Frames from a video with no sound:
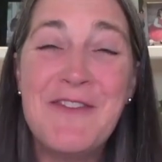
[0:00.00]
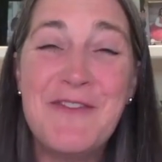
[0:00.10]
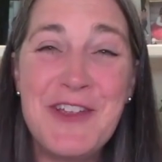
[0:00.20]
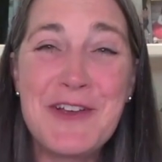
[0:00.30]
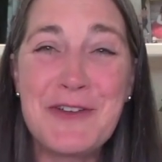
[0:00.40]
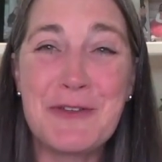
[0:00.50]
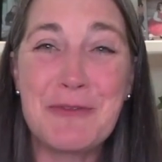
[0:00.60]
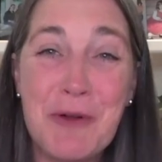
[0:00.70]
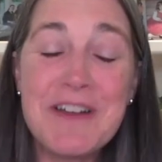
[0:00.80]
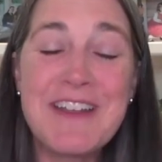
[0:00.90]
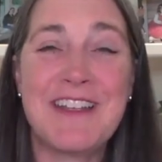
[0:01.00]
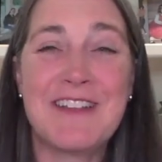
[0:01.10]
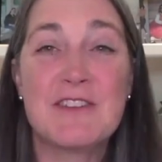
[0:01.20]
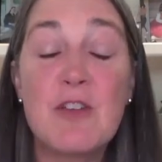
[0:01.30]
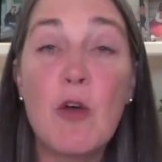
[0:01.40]
vehicles working
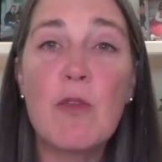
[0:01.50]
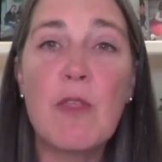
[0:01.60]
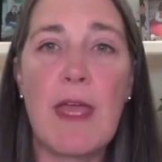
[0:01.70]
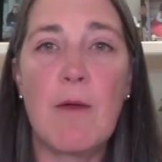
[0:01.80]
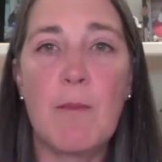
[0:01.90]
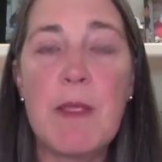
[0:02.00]
so that